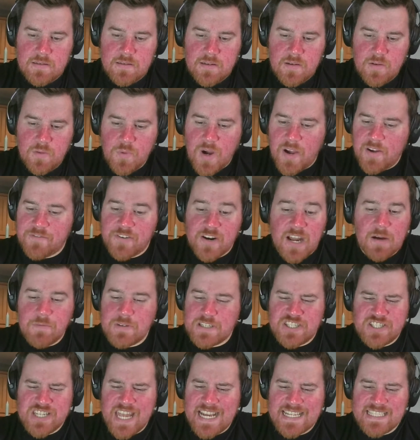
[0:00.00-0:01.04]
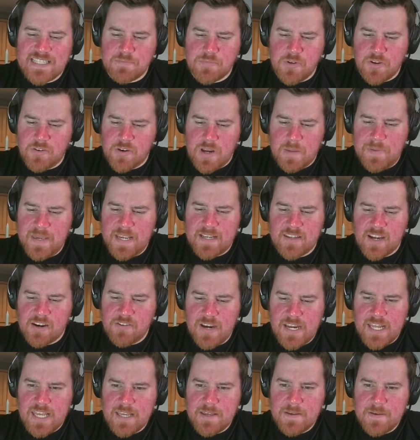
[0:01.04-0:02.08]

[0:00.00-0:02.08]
Well, I forgot which Jackson brother I picked already.